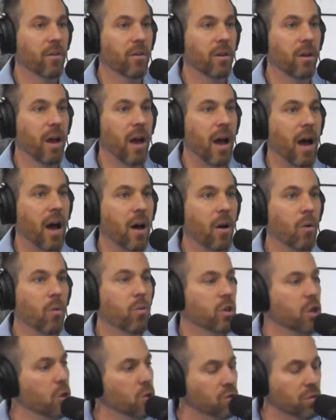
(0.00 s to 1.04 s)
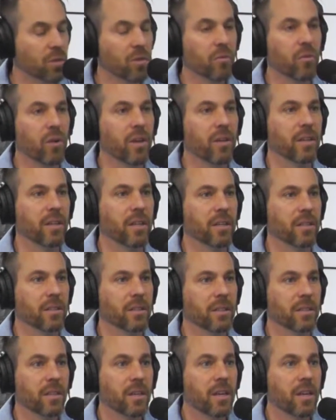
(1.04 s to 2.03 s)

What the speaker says: how user friendly is this?